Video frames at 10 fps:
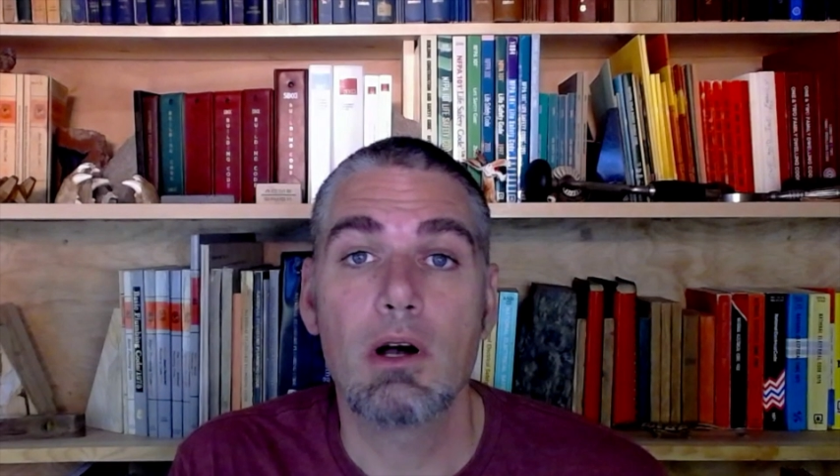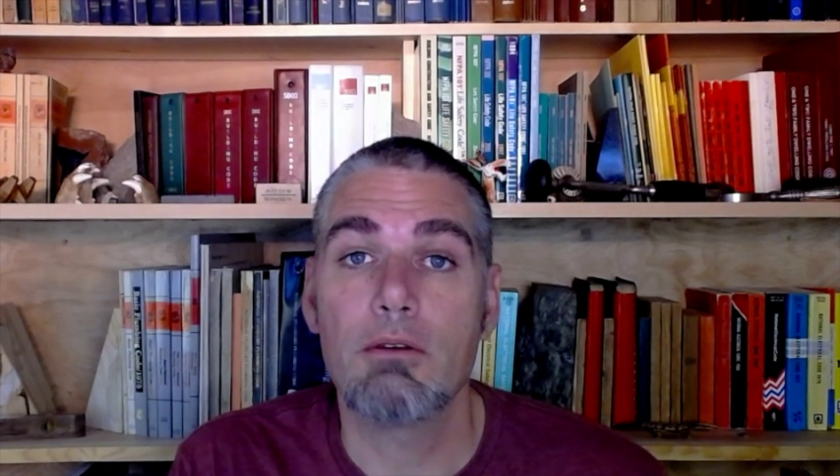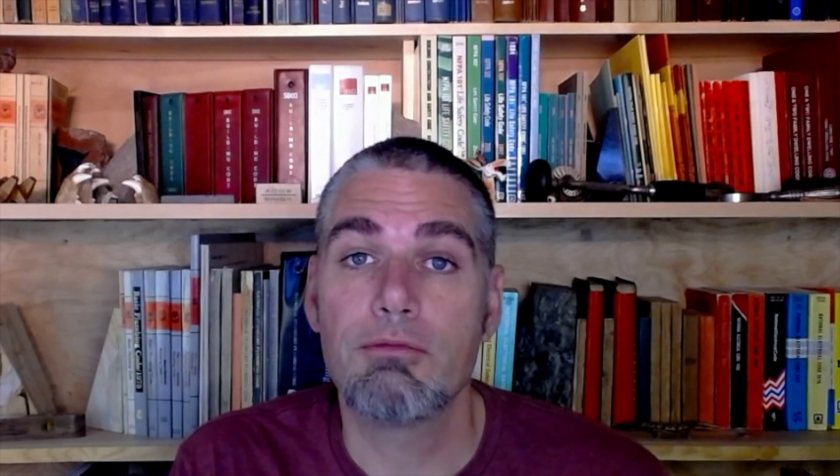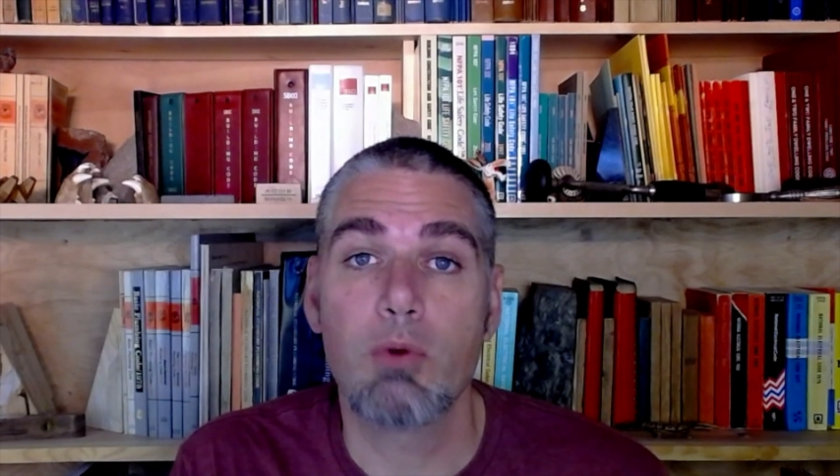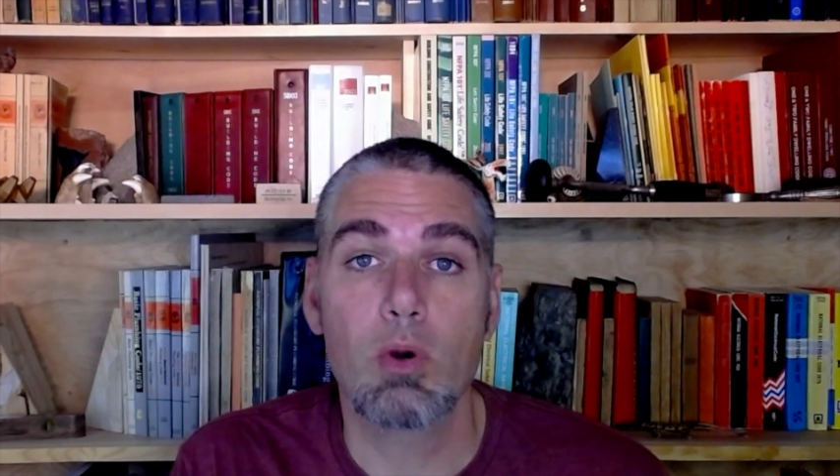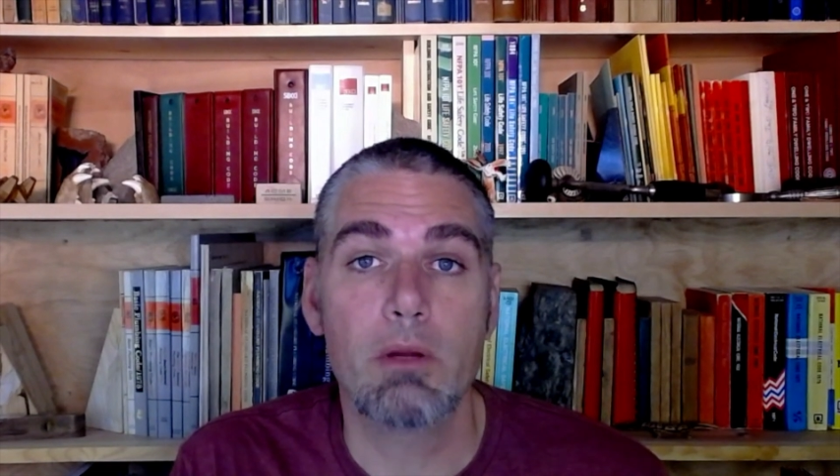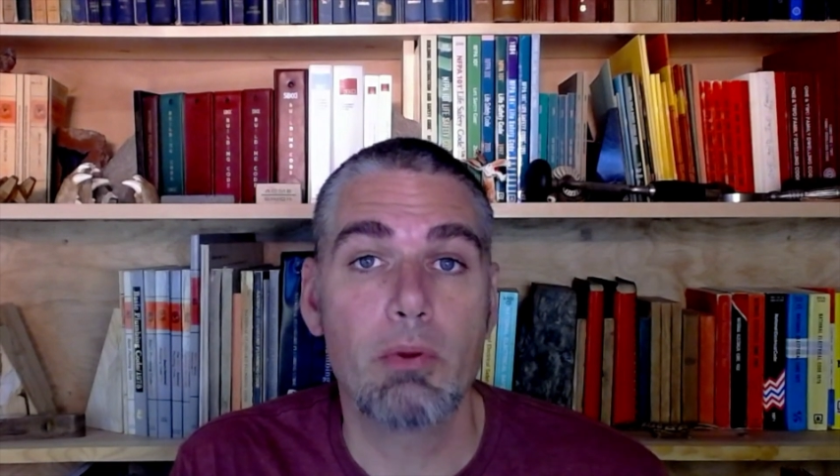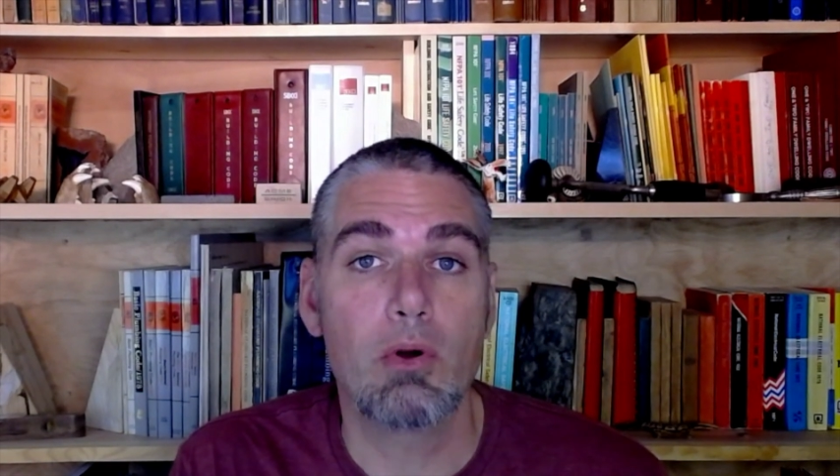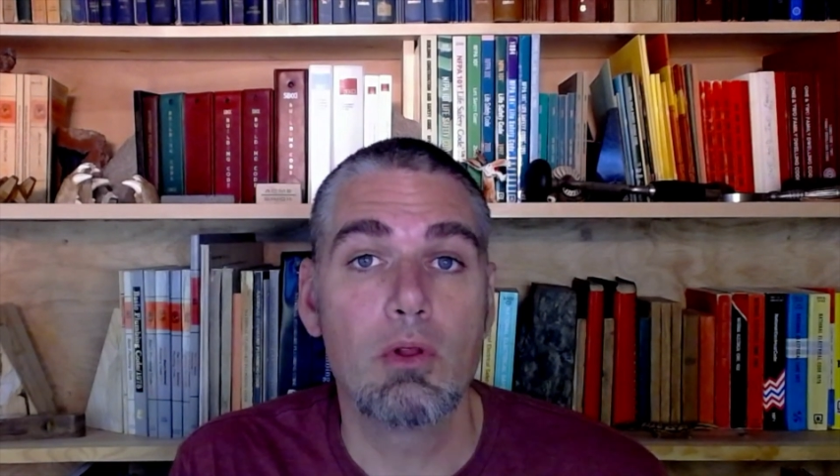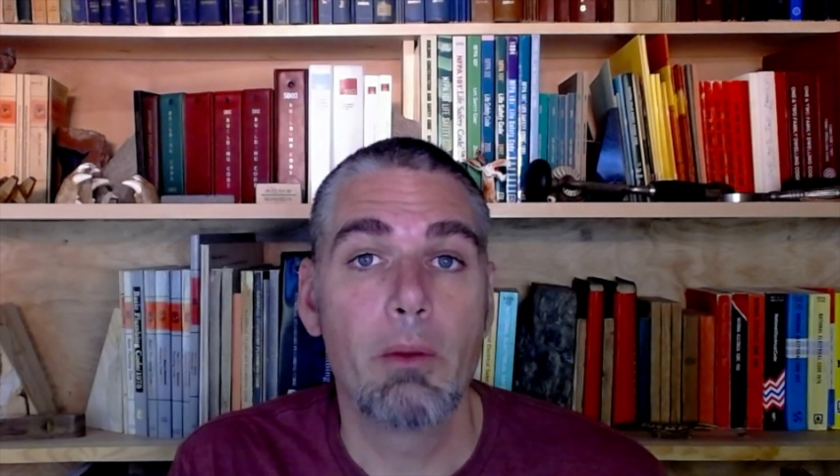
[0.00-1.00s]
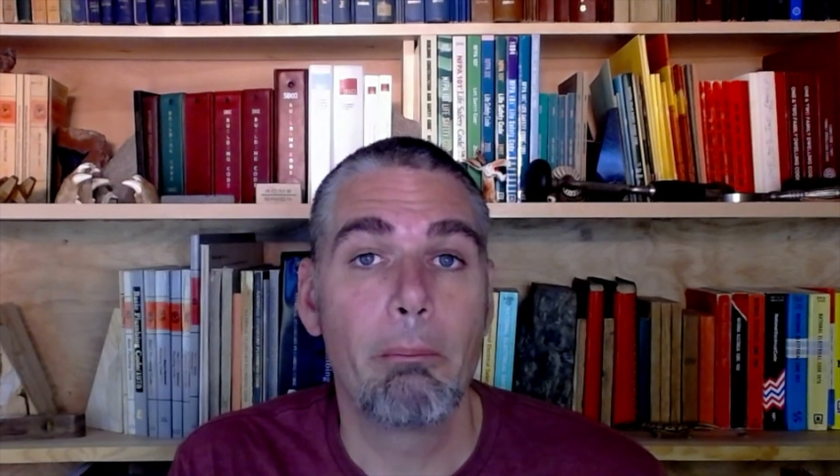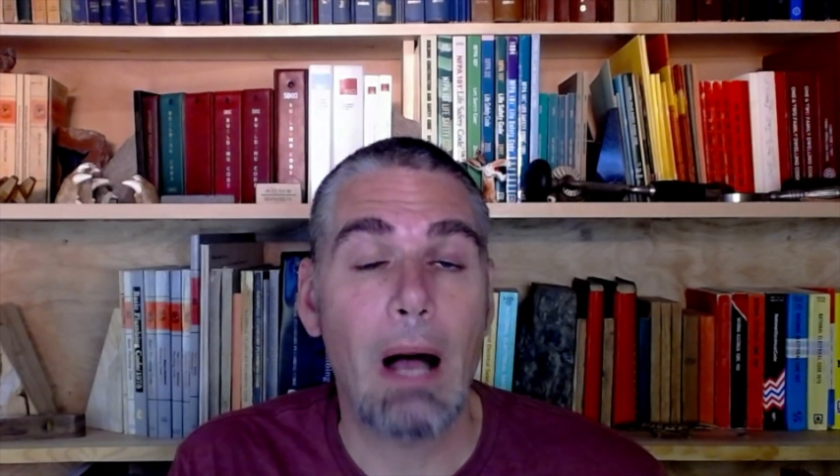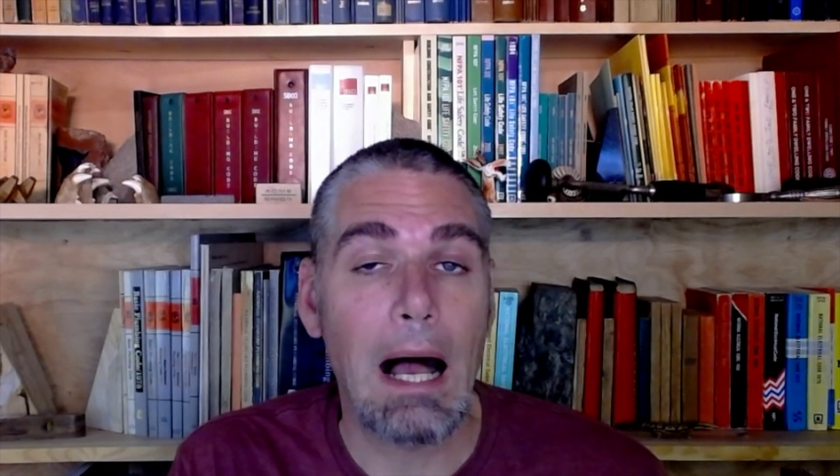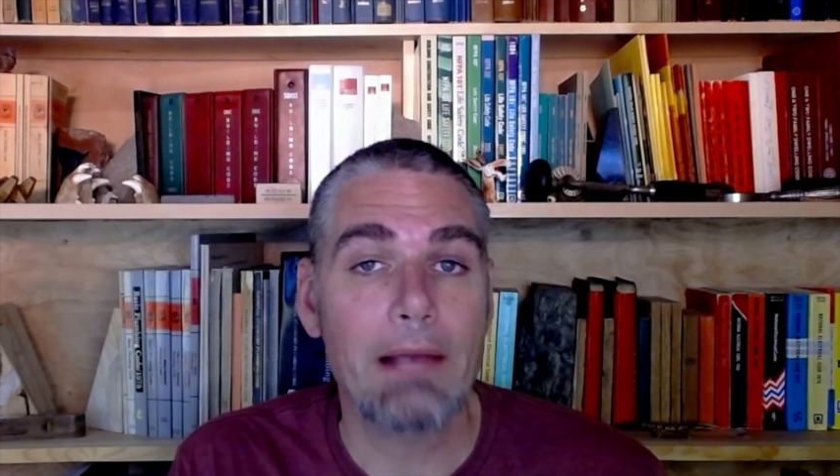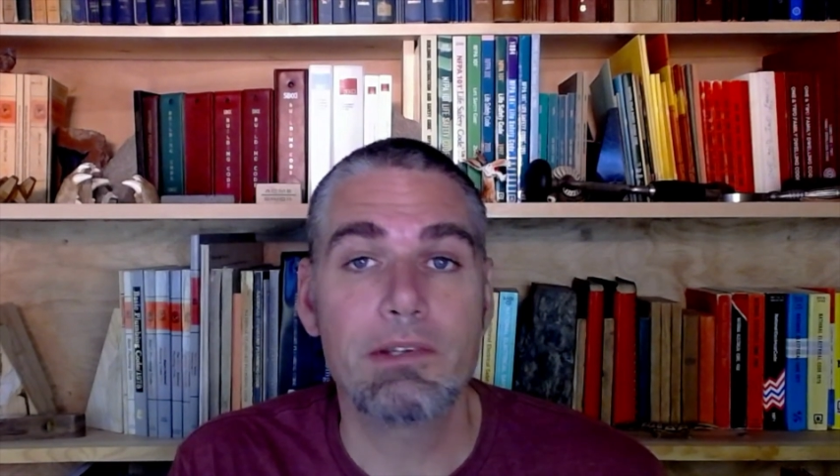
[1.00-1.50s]
affordable,
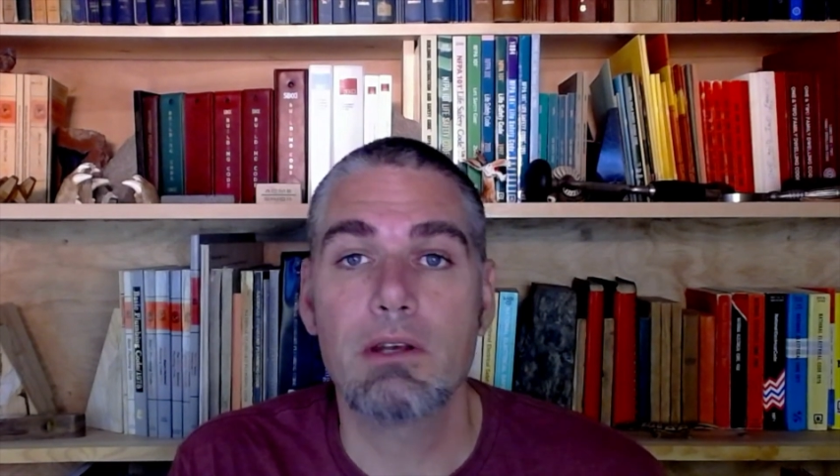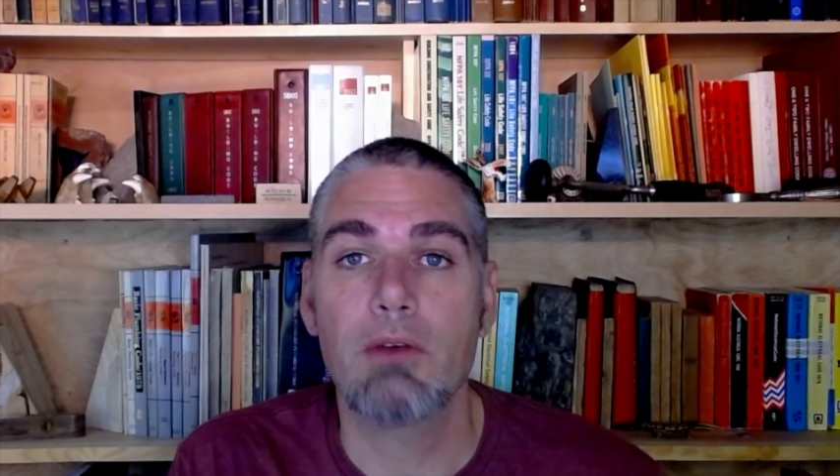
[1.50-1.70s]
positive,